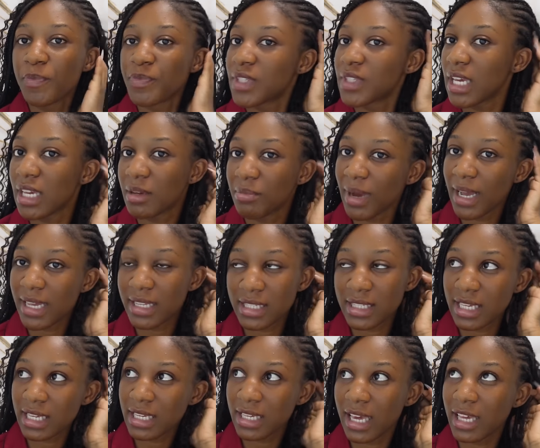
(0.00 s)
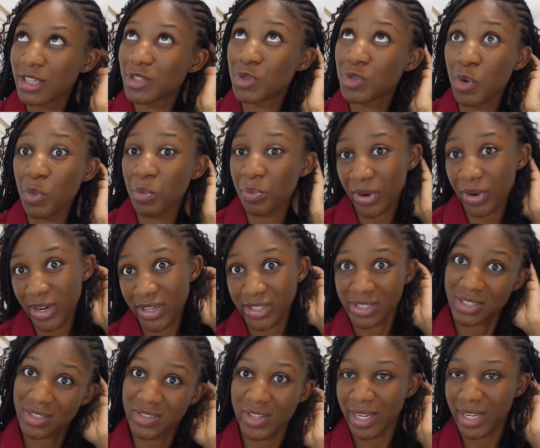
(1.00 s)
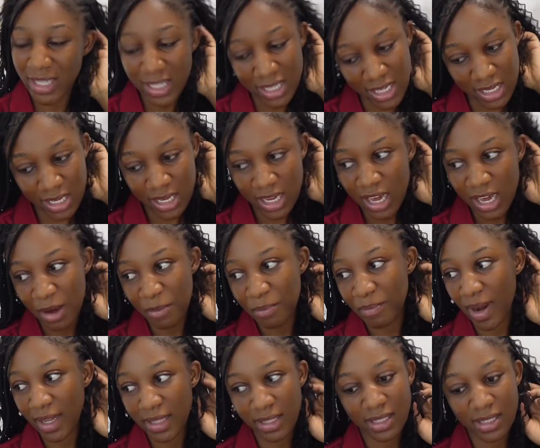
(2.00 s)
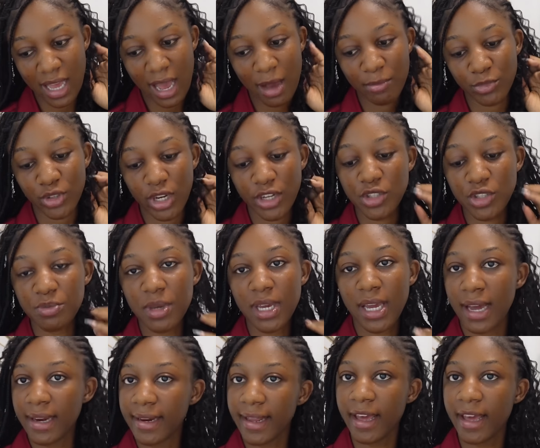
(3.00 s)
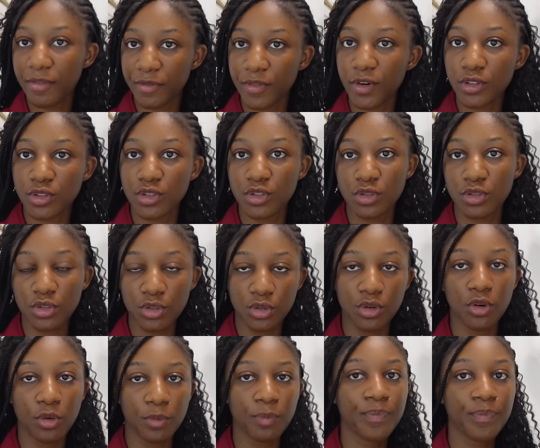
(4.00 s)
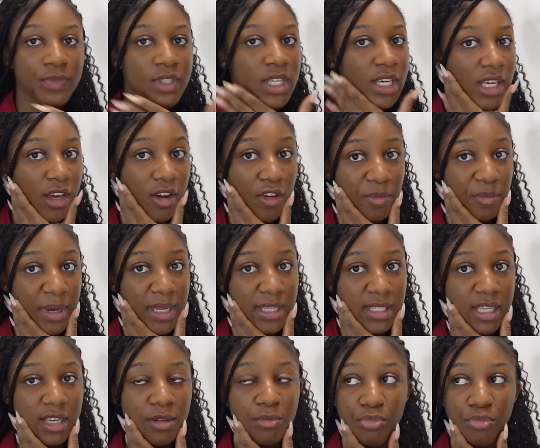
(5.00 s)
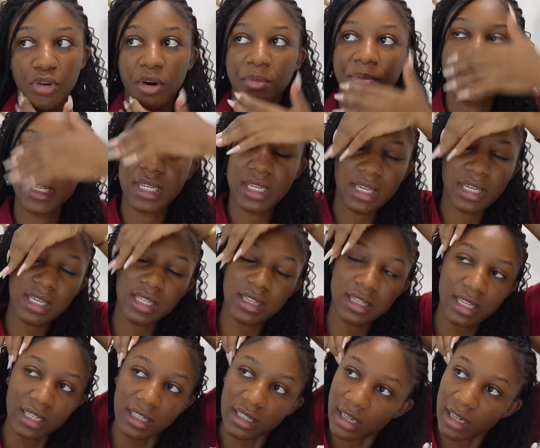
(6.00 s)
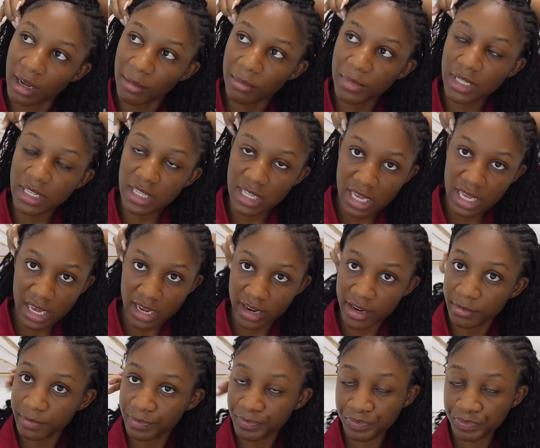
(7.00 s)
take my skincare so personally but i'm trying to make an effort to you know take care of my skin properly in the coming year